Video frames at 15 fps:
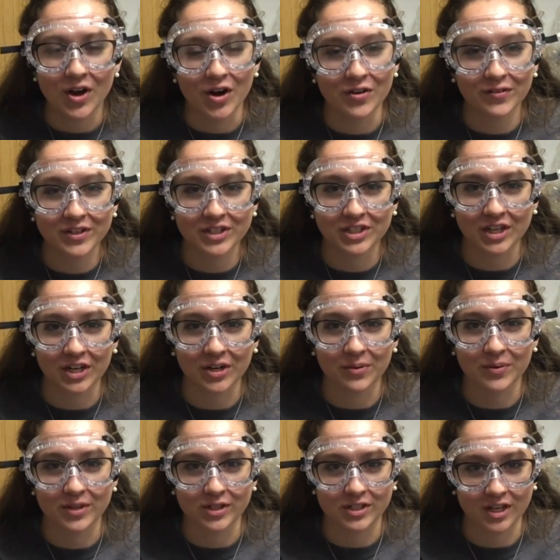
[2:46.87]
Over to Sharon
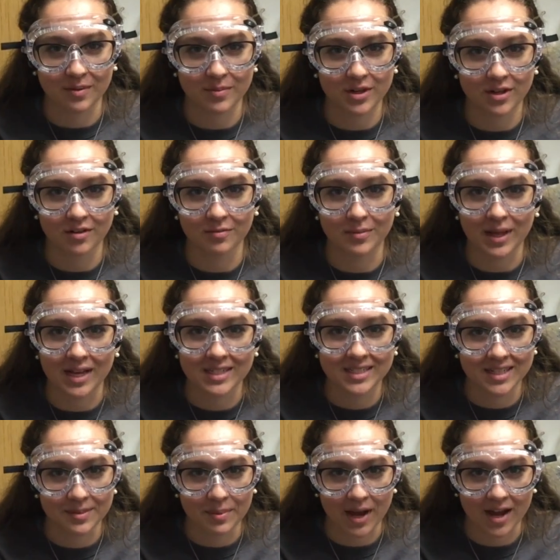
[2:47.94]
with our segment of Blast
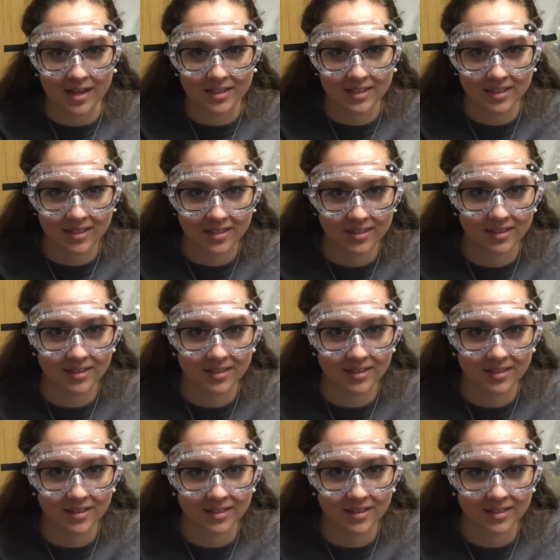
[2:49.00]
to the Past.